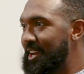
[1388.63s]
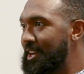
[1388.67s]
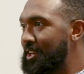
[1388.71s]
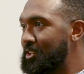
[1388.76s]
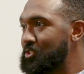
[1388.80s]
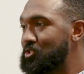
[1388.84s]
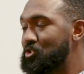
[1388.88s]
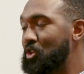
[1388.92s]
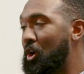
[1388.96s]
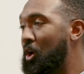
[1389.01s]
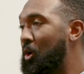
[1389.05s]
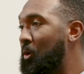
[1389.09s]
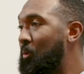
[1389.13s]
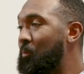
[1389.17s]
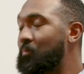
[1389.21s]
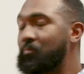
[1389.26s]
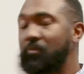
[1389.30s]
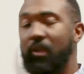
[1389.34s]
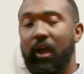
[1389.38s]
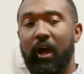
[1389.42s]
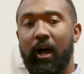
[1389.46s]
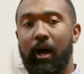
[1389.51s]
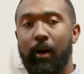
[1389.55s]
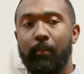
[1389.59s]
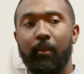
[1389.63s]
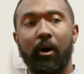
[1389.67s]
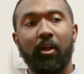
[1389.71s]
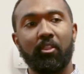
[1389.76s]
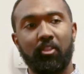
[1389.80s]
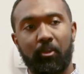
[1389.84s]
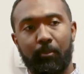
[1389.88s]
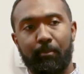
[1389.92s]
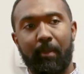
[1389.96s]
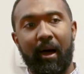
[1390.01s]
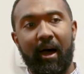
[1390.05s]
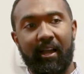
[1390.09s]
So
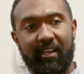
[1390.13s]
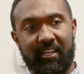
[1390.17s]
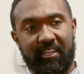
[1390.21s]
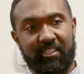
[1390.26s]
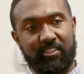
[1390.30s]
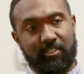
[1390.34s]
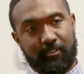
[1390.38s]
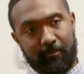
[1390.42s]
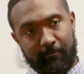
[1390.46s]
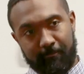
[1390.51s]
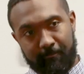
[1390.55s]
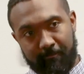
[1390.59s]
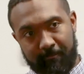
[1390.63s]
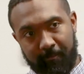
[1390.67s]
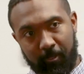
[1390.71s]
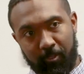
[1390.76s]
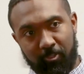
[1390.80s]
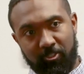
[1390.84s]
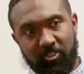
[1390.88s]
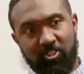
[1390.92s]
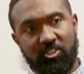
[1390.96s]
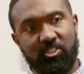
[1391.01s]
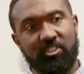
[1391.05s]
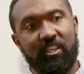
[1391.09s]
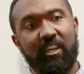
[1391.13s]
the body diverts